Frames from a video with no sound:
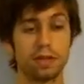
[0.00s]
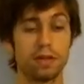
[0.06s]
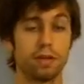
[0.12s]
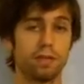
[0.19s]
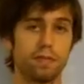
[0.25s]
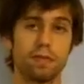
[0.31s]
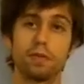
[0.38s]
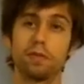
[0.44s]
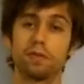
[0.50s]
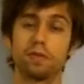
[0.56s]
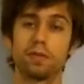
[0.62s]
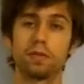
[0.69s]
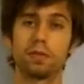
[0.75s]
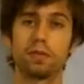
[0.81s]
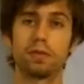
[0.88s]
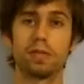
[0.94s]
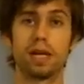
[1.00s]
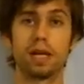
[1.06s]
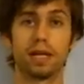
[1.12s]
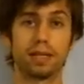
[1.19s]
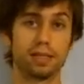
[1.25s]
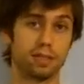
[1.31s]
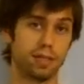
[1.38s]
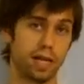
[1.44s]
There are a few foods
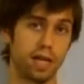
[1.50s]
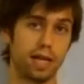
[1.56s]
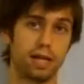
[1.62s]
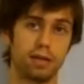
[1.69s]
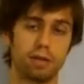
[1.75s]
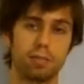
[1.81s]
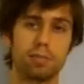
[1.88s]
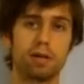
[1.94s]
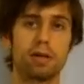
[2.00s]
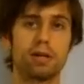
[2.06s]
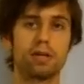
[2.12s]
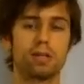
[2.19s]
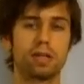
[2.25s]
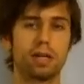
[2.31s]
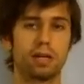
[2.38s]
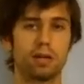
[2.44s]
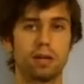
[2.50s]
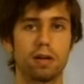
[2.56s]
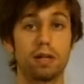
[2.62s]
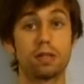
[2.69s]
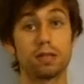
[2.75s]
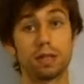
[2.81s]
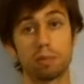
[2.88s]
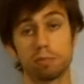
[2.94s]
that contain
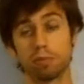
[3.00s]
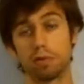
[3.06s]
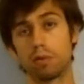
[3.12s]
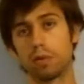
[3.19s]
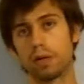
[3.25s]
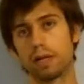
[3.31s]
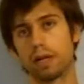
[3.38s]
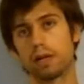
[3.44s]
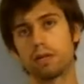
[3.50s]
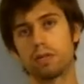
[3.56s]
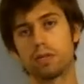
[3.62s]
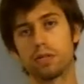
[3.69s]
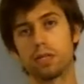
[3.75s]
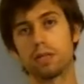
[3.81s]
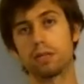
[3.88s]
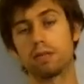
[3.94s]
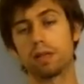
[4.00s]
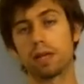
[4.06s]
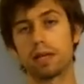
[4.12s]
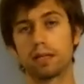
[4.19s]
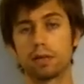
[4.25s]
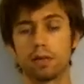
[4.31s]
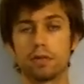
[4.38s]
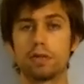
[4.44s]
polysaccharides, like blue-green algae,
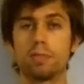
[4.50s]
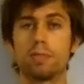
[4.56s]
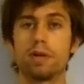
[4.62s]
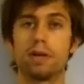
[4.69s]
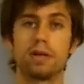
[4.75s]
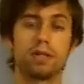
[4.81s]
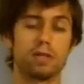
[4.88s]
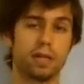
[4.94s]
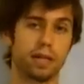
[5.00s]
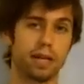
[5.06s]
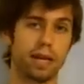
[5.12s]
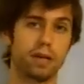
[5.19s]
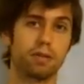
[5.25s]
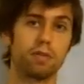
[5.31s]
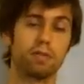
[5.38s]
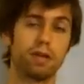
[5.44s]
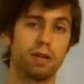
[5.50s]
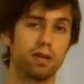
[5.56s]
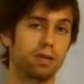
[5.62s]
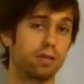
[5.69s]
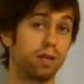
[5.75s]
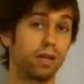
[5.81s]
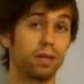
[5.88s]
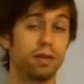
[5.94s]
like goji berries, like aloe
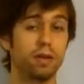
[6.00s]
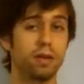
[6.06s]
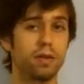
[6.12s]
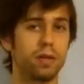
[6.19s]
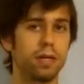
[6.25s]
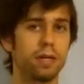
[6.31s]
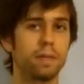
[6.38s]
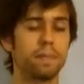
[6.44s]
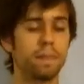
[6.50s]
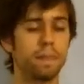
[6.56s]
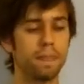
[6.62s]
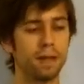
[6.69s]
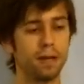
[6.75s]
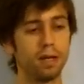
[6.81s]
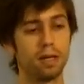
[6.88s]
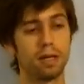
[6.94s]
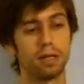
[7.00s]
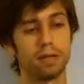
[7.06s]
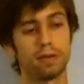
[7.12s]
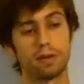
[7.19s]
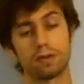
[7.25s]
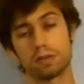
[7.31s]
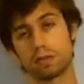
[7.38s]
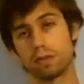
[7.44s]
vera, like noni. And
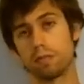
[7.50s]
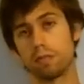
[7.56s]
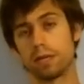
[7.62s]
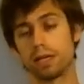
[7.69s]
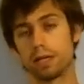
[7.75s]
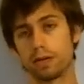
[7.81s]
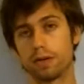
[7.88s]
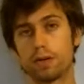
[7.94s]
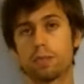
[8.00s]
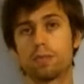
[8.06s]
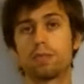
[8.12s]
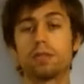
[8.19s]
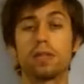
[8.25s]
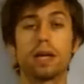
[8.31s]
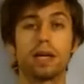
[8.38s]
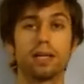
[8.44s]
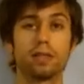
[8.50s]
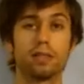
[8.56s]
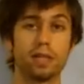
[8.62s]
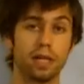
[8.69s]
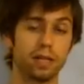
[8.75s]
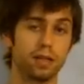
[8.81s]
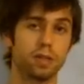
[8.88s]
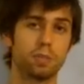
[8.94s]
there are also many herbs that
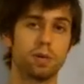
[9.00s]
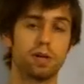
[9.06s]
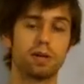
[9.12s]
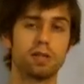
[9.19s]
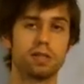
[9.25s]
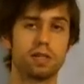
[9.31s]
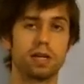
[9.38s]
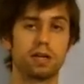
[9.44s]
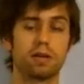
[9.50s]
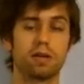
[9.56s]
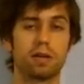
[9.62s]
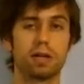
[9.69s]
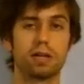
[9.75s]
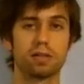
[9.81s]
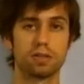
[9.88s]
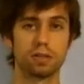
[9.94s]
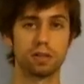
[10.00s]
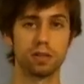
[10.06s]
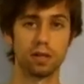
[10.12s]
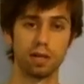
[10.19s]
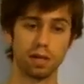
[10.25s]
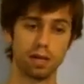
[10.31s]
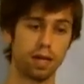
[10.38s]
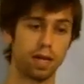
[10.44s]
contain these polysaccharides,
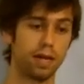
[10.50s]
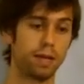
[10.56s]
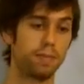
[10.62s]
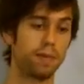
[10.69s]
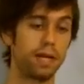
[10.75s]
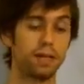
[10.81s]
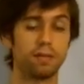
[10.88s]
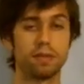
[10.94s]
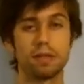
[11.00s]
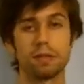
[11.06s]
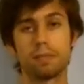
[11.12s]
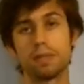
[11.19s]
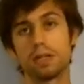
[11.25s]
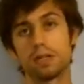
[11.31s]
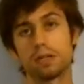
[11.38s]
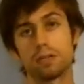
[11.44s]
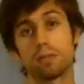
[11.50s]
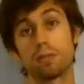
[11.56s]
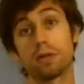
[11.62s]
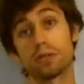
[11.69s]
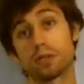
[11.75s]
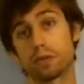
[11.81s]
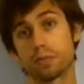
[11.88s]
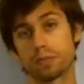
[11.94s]
and mainly the medicinal
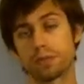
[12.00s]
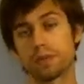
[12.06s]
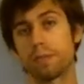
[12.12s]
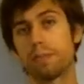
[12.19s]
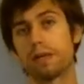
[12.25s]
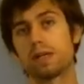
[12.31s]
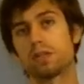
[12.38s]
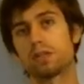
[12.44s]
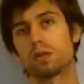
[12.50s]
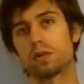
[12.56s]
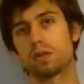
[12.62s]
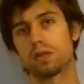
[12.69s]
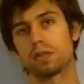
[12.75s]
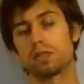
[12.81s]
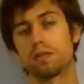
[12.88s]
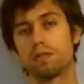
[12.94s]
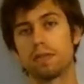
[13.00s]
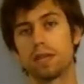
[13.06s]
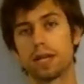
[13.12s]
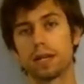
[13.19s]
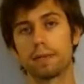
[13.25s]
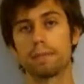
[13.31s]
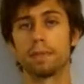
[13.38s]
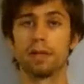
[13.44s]
mushrooms are the best sources of
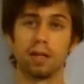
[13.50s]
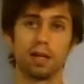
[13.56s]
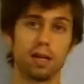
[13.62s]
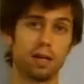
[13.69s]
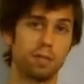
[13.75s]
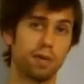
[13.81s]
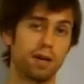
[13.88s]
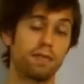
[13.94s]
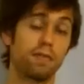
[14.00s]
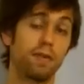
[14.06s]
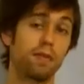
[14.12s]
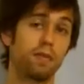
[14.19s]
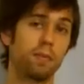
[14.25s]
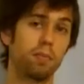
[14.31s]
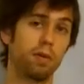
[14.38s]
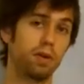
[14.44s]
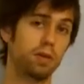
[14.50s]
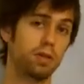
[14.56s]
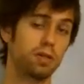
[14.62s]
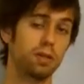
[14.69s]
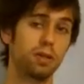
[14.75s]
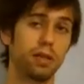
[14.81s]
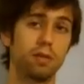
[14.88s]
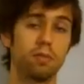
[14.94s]
that. And my favorite
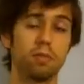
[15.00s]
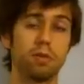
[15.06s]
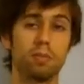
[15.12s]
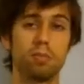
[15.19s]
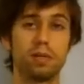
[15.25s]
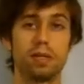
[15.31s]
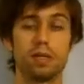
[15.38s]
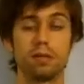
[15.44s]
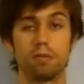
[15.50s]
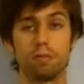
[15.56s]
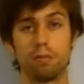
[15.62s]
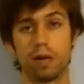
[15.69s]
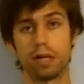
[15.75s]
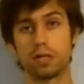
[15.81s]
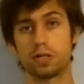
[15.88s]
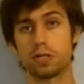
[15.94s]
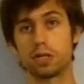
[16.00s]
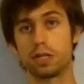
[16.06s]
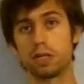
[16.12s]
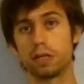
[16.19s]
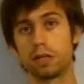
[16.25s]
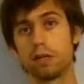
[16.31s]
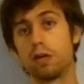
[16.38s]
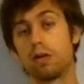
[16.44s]
personally would be
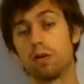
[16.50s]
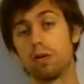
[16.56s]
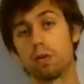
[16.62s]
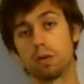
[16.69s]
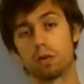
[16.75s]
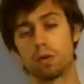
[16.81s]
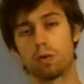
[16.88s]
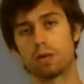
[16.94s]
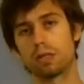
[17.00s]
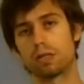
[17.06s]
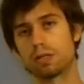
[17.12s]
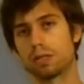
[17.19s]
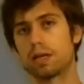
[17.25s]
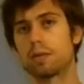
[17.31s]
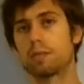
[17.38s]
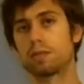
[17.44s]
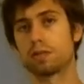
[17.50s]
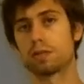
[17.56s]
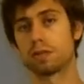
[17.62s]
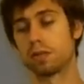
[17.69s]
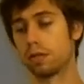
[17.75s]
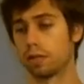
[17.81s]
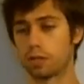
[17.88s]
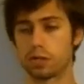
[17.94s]
reishi or cordyceps.
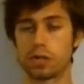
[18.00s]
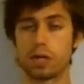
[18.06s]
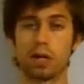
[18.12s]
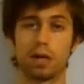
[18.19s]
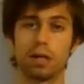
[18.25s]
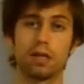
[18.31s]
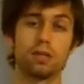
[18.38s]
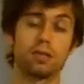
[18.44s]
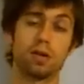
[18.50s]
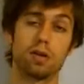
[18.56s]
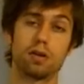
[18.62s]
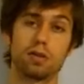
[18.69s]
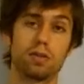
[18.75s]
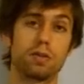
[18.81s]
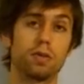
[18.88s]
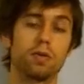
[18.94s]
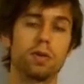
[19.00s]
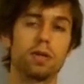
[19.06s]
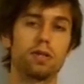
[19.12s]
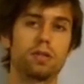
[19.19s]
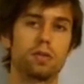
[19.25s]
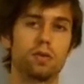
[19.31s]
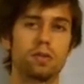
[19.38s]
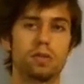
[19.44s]
Chaga is also a
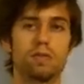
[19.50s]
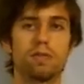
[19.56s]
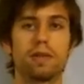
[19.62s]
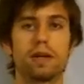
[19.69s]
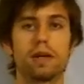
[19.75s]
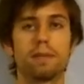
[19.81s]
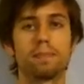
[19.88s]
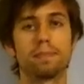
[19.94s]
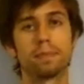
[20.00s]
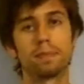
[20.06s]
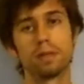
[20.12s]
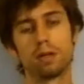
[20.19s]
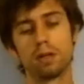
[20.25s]
great source of that.